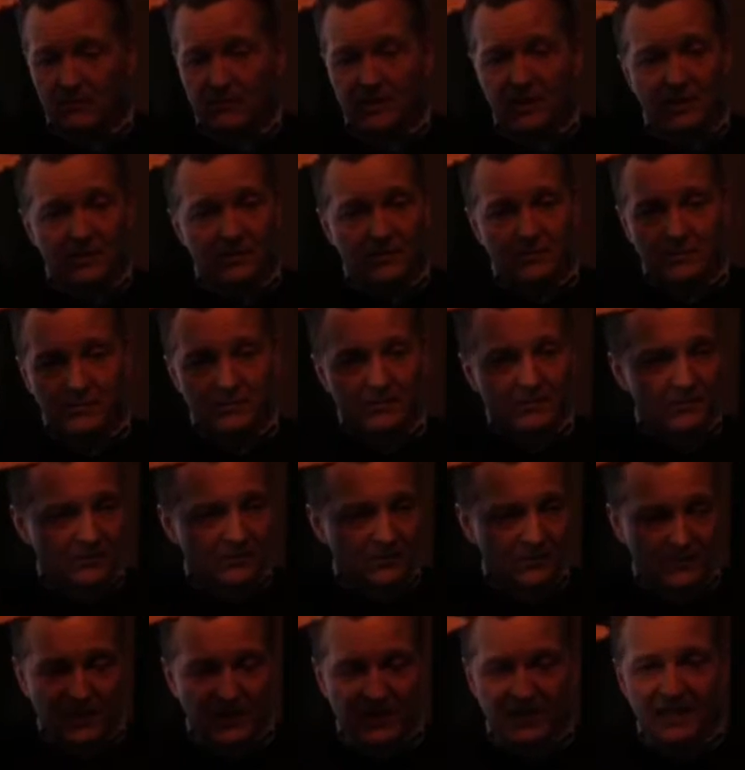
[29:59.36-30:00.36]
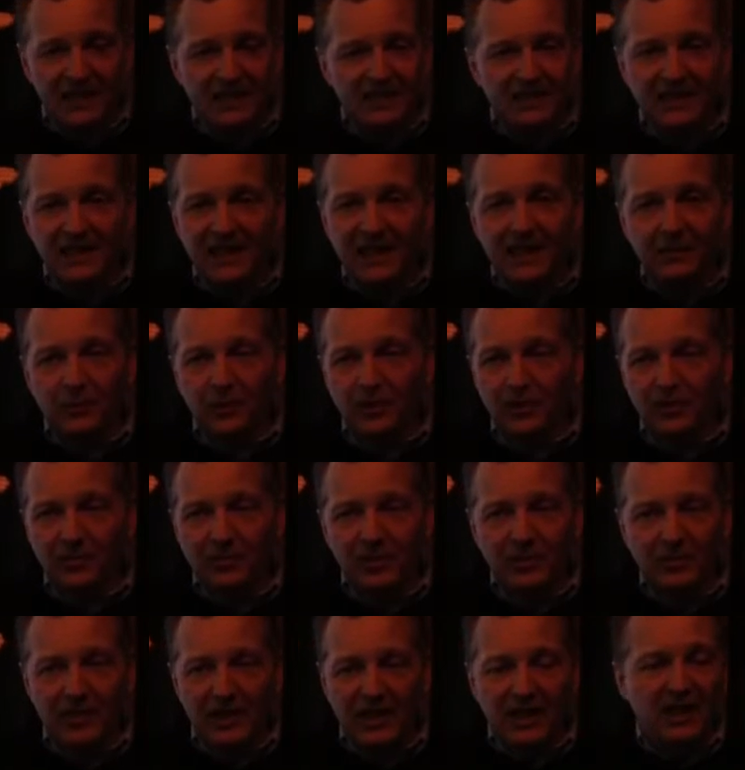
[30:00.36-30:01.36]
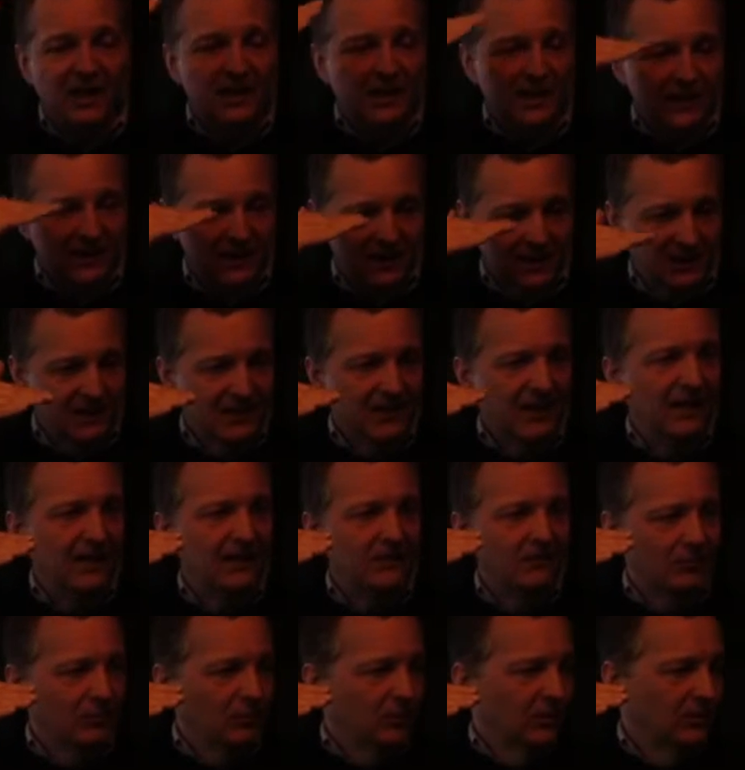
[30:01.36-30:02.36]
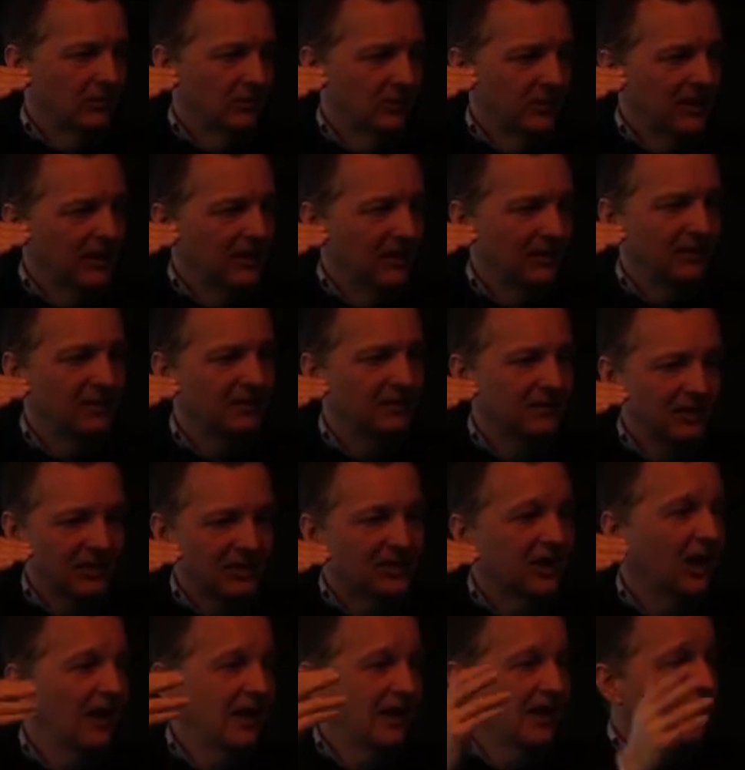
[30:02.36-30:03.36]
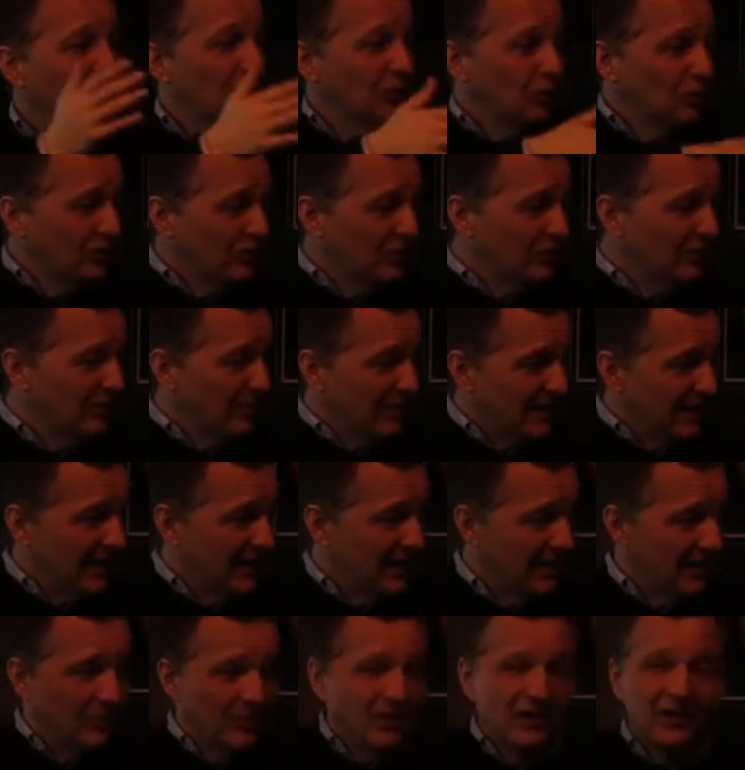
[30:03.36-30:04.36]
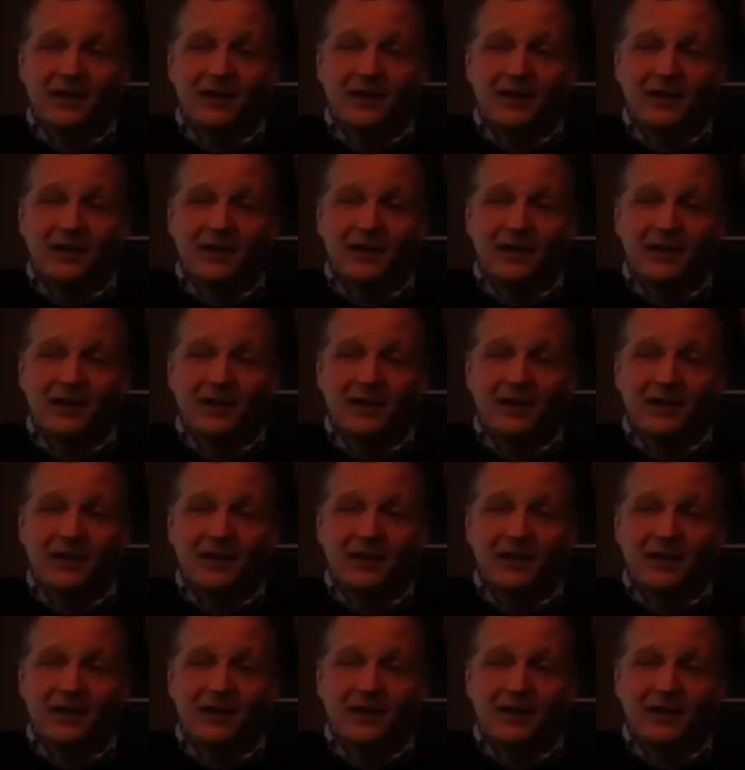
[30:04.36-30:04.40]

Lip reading: You know, by this date we're going to be planning, this date we'll be deciding on who's going to be taking